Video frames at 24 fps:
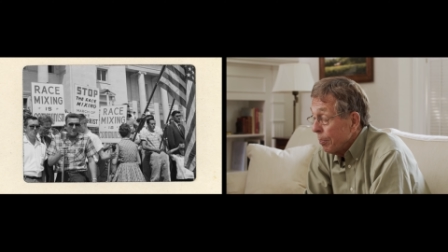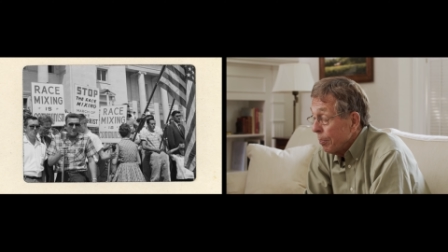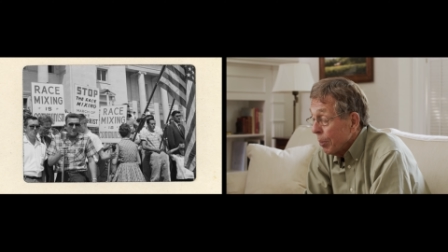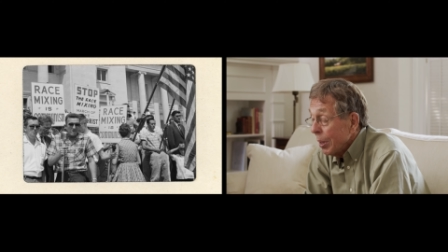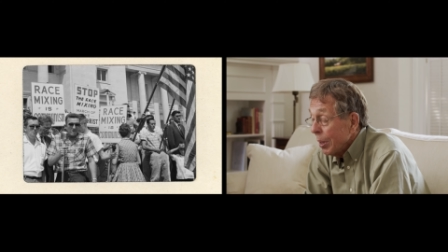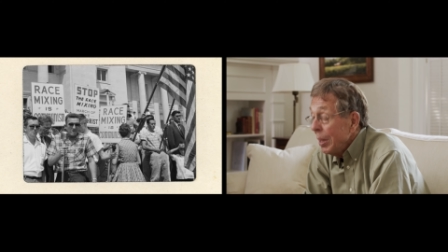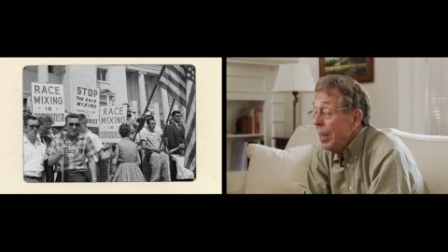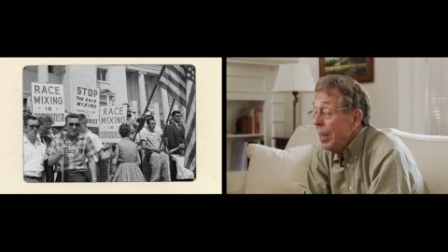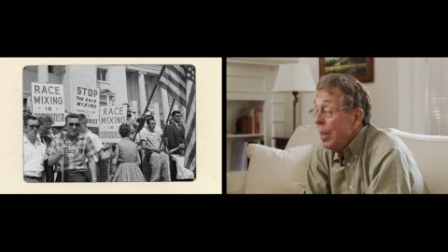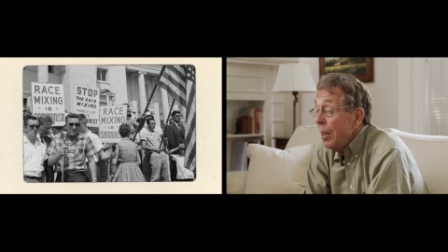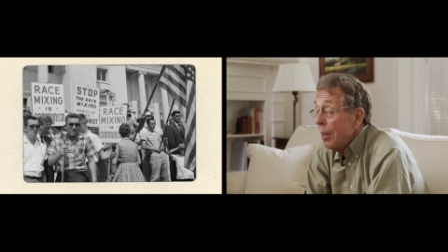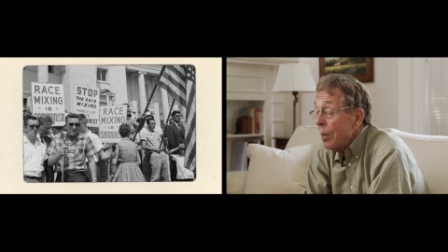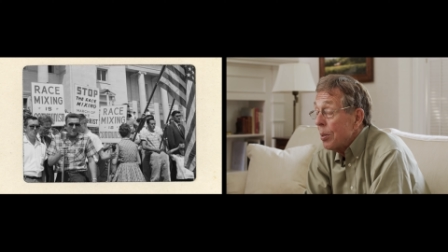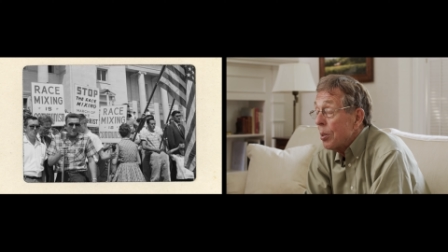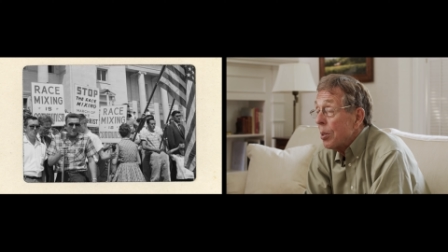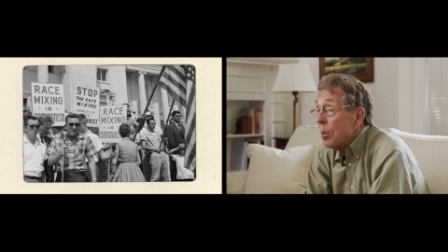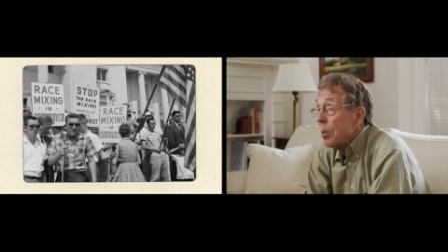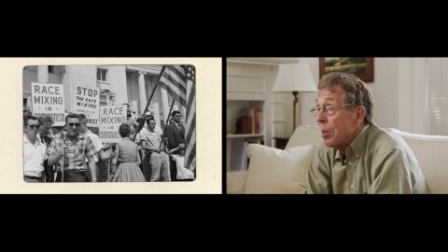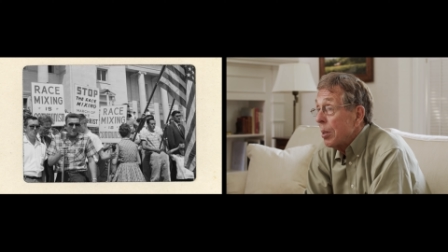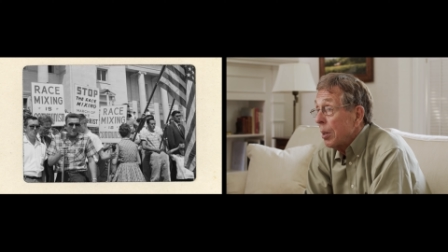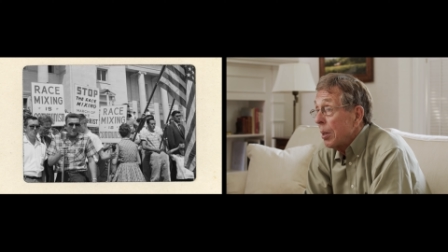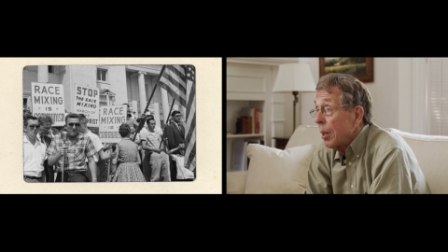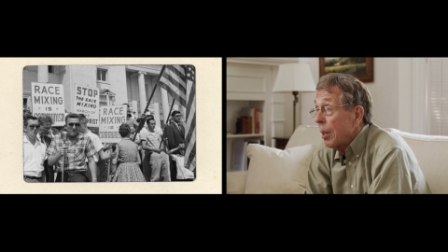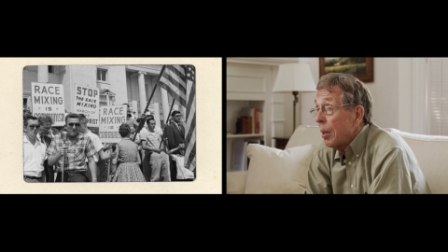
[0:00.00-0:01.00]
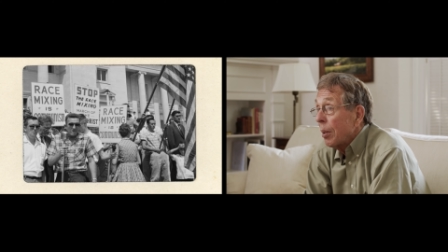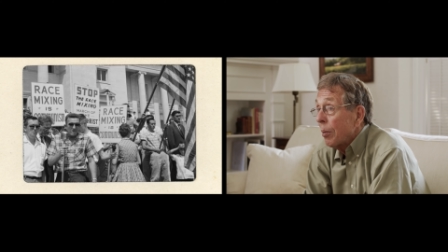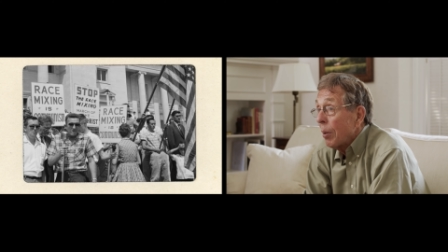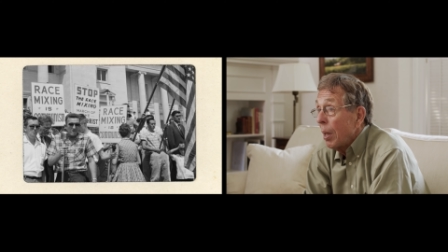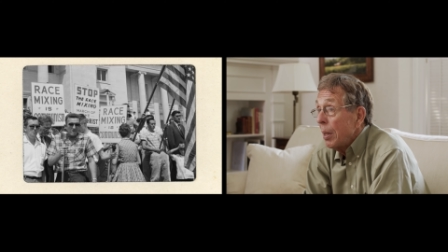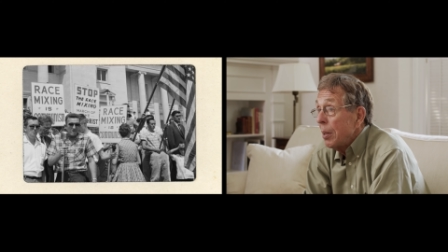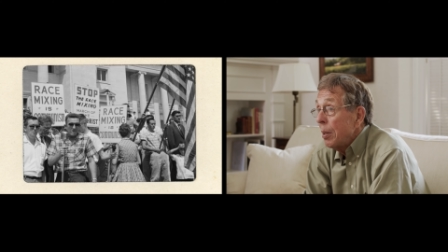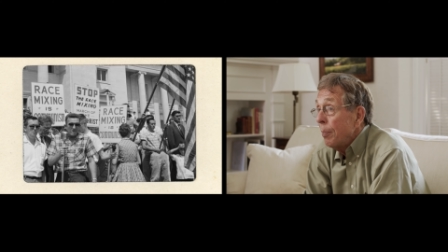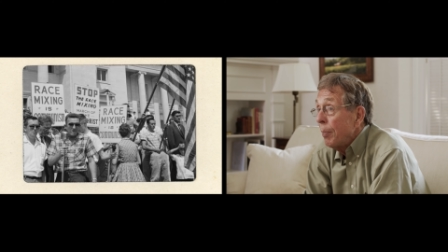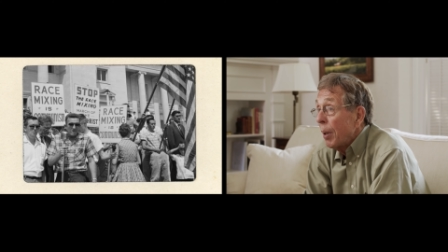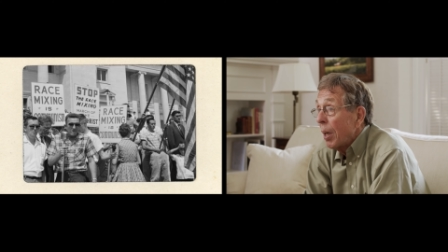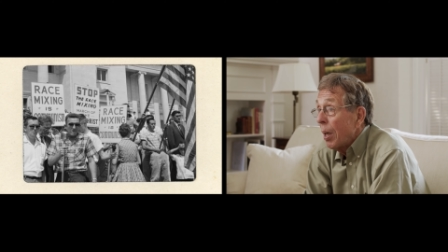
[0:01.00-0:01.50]
people insisting on their
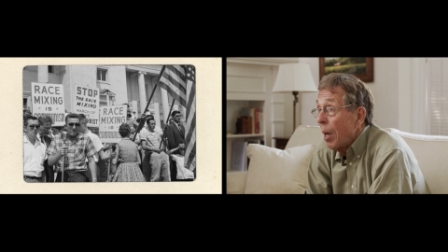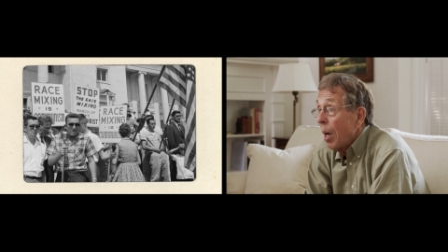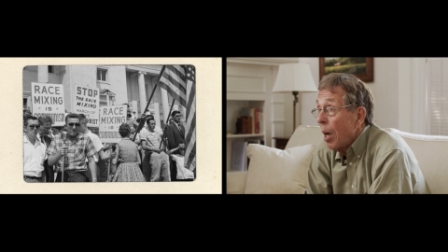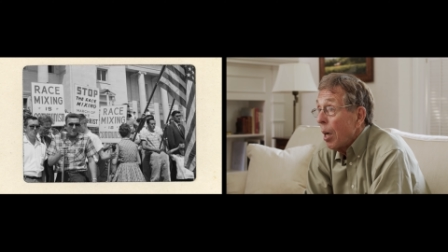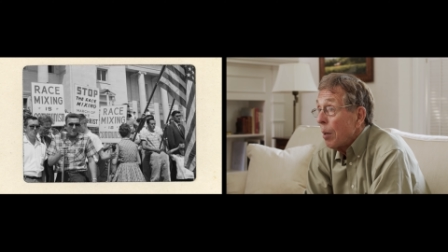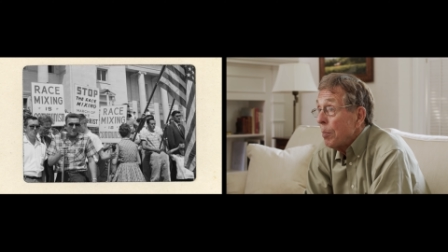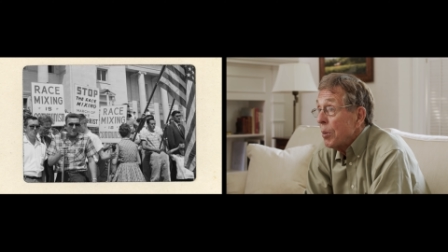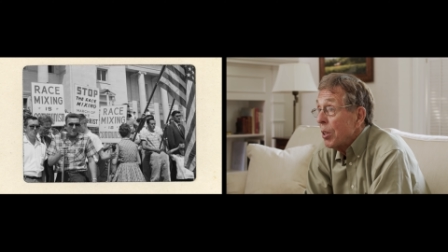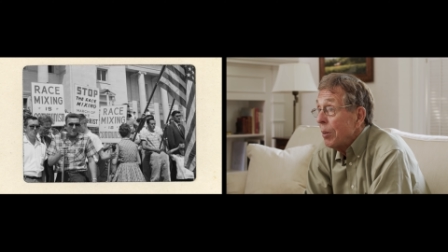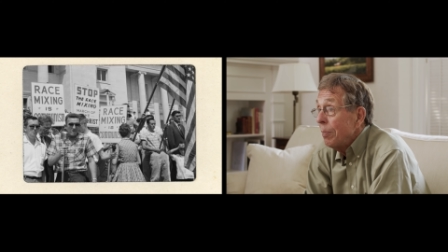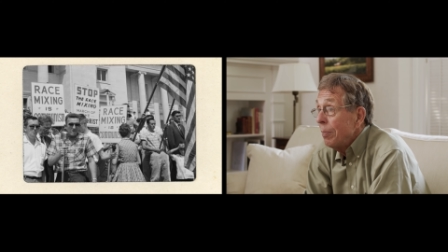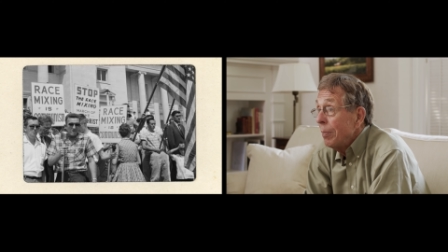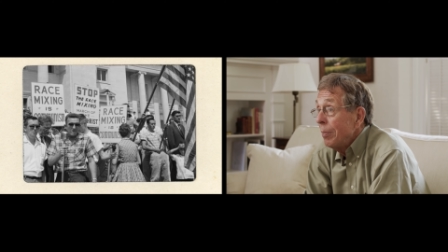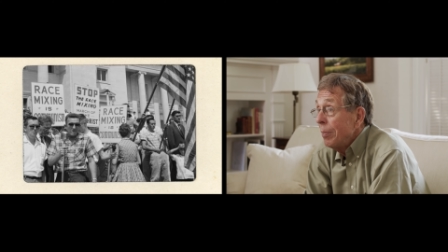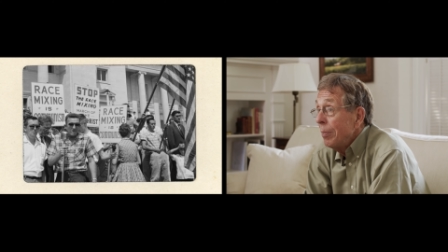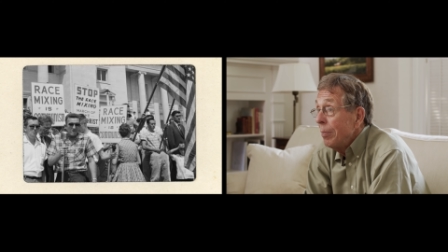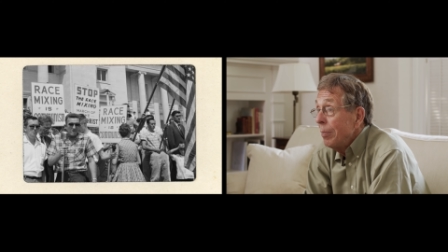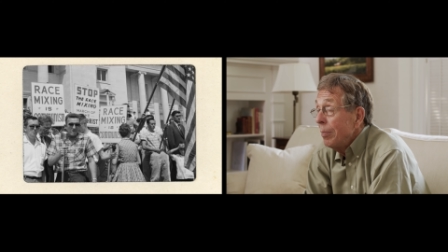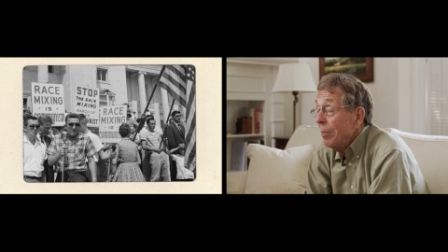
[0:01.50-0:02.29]
right to bear arms.